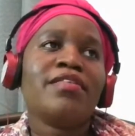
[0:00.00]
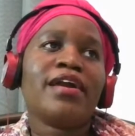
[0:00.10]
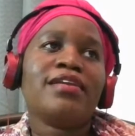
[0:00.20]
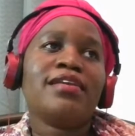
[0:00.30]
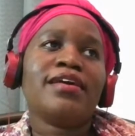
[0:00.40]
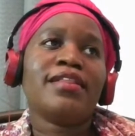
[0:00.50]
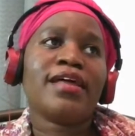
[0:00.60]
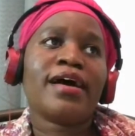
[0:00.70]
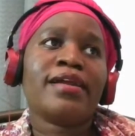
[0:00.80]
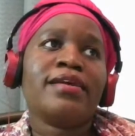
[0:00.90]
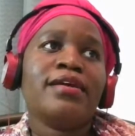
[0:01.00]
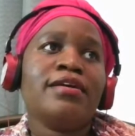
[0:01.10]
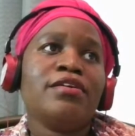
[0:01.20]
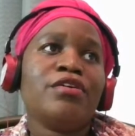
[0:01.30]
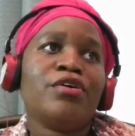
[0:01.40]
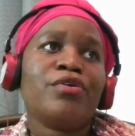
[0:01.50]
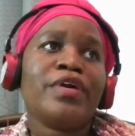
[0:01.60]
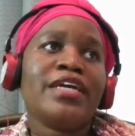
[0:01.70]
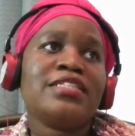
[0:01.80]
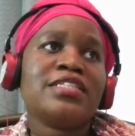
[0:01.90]
The idea that,
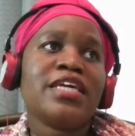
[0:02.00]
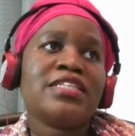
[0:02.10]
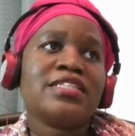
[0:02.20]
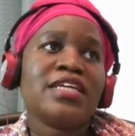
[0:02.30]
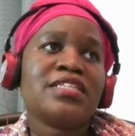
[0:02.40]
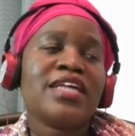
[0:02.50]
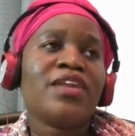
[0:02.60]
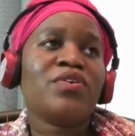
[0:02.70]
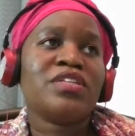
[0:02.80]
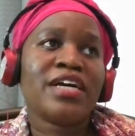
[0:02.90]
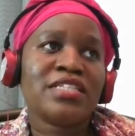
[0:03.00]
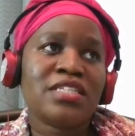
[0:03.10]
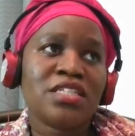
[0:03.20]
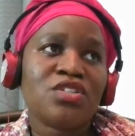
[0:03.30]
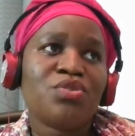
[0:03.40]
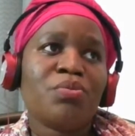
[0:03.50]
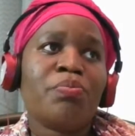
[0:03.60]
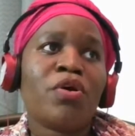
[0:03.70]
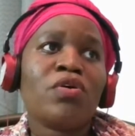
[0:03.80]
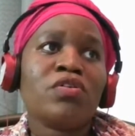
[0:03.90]
it's that audacity to
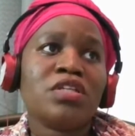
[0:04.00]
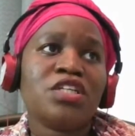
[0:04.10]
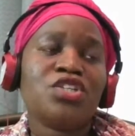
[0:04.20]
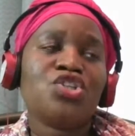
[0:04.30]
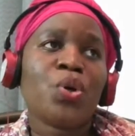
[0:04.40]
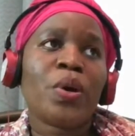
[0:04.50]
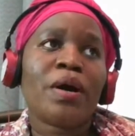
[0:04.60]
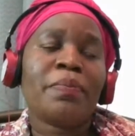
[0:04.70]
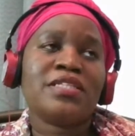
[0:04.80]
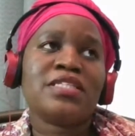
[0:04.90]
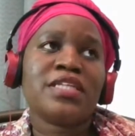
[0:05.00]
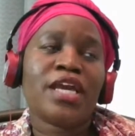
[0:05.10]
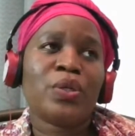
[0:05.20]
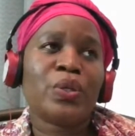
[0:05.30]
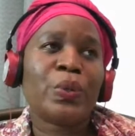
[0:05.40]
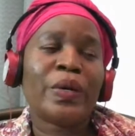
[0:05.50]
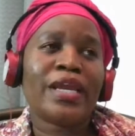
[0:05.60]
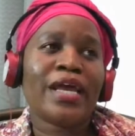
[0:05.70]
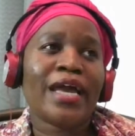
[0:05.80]
boldly show up and say, you know what,